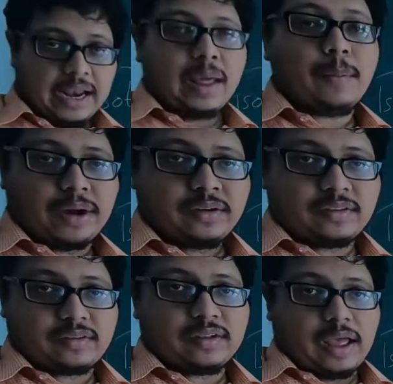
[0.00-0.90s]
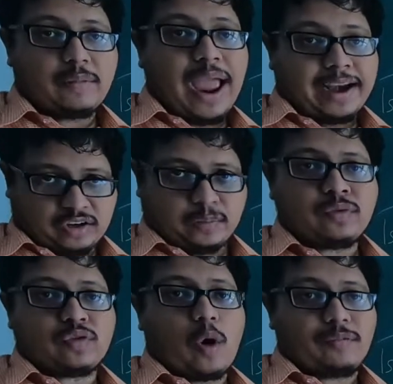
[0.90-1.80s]
elements,
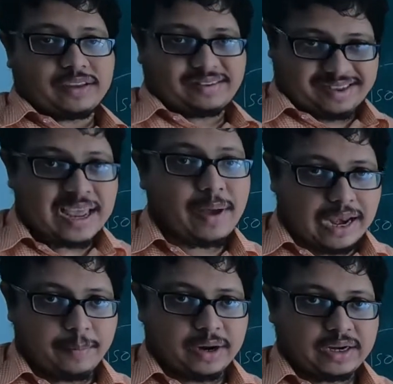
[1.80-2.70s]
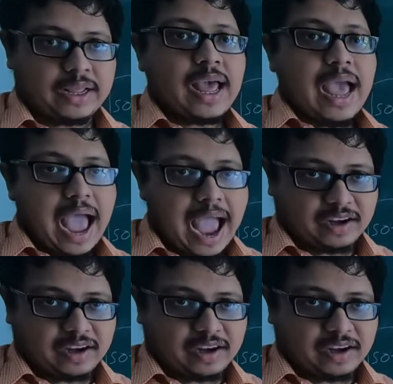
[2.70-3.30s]
atoms of the same element.